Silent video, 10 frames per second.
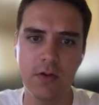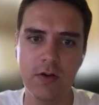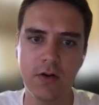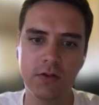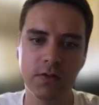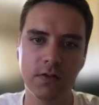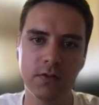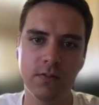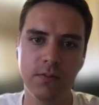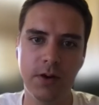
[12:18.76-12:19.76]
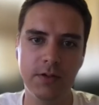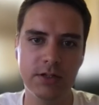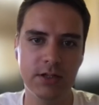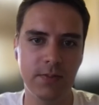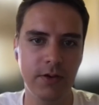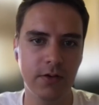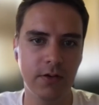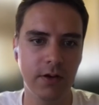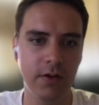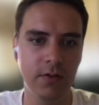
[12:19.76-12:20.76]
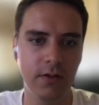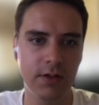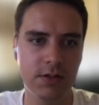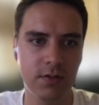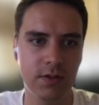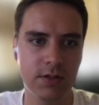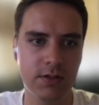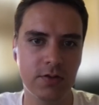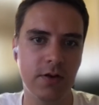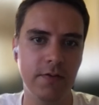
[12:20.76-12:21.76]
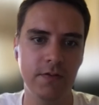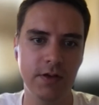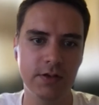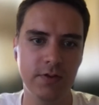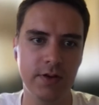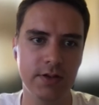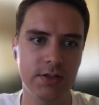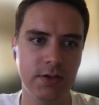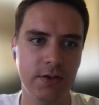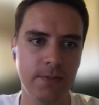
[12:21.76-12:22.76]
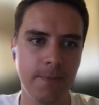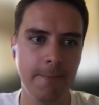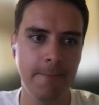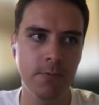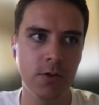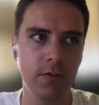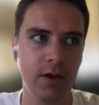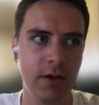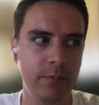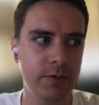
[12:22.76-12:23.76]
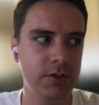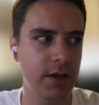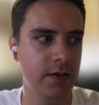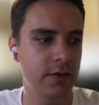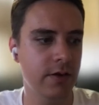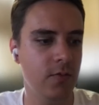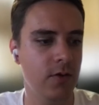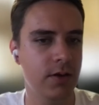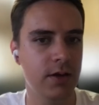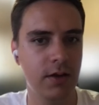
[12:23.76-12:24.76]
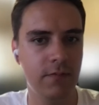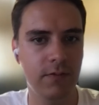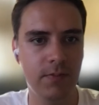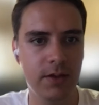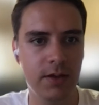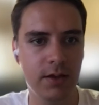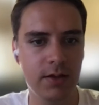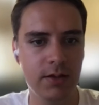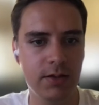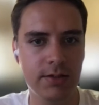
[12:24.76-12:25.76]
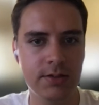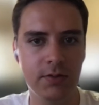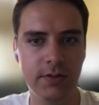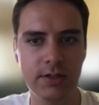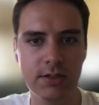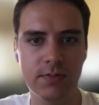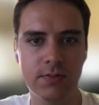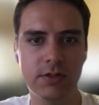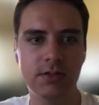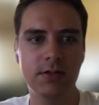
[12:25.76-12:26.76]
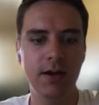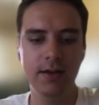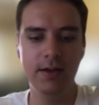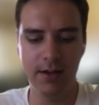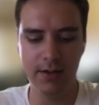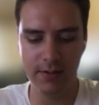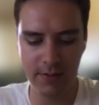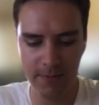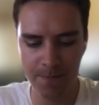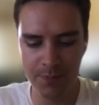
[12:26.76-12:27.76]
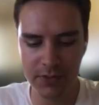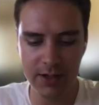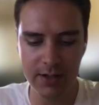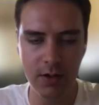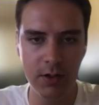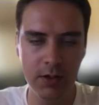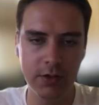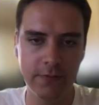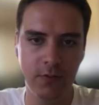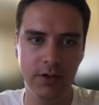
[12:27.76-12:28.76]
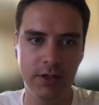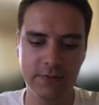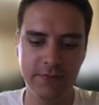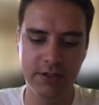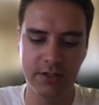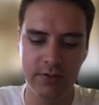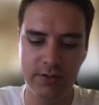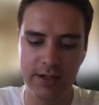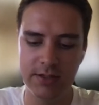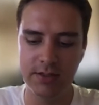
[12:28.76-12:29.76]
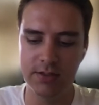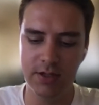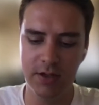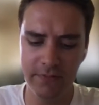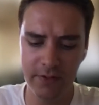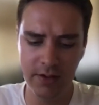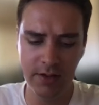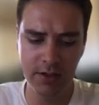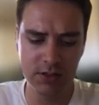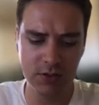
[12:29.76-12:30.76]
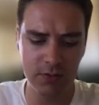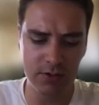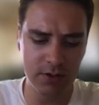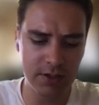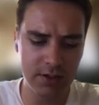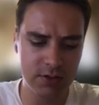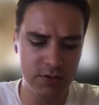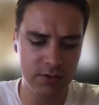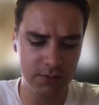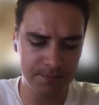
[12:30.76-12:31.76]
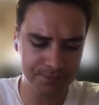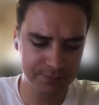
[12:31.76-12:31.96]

we can't publish that PR article until this graph thing is ready. So we have put together a working MVP. It still needs some styling and a loader for when it's fetching new data and stuff. So we're looking to